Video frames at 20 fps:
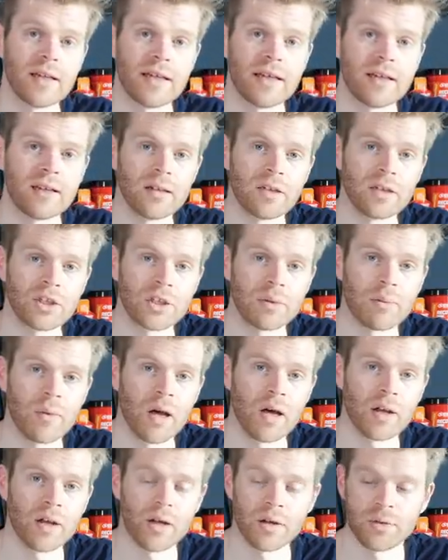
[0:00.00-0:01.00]
in a
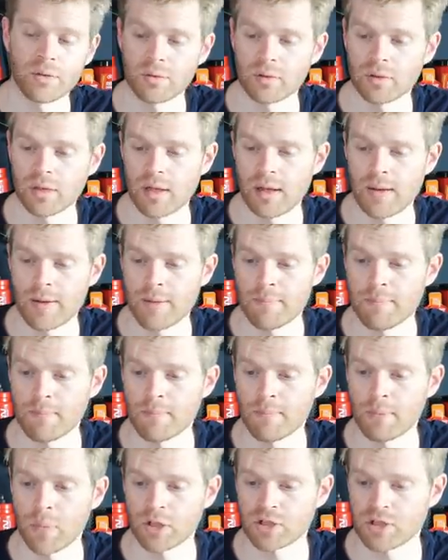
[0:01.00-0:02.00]

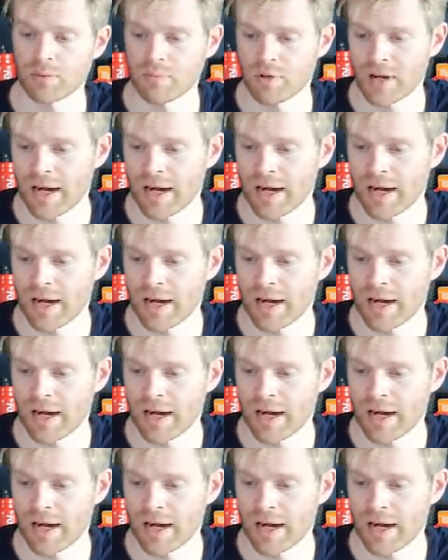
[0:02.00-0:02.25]
Shimano bottom